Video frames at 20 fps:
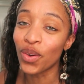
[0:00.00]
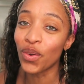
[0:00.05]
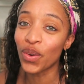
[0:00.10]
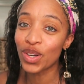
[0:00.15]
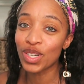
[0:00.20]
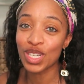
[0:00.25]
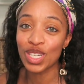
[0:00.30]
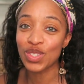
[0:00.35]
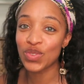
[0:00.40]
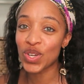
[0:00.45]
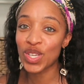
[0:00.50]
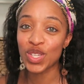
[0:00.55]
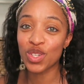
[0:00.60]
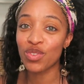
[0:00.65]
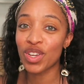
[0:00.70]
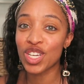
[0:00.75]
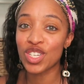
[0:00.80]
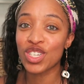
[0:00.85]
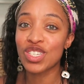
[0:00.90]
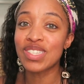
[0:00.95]
or just
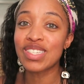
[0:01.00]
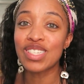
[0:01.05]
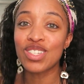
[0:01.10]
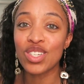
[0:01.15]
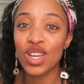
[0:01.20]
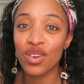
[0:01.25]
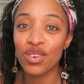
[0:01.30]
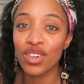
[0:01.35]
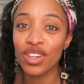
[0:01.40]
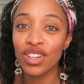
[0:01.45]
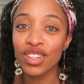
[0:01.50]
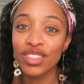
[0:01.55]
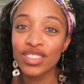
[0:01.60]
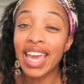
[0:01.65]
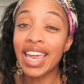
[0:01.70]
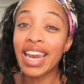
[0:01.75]
reservations in general.